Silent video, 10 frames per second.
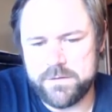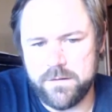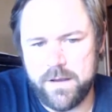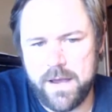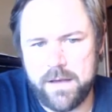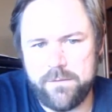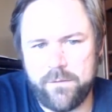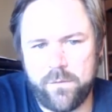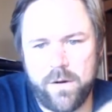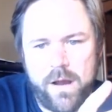to have a
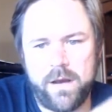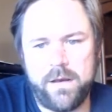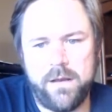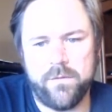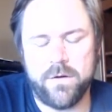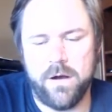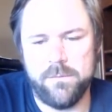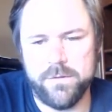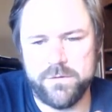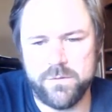variety of
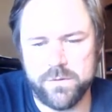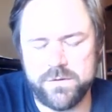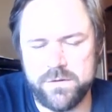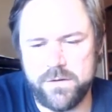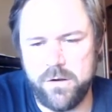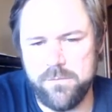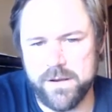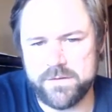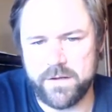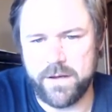compost sources that you
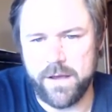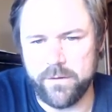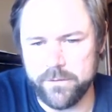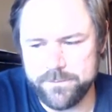mix together.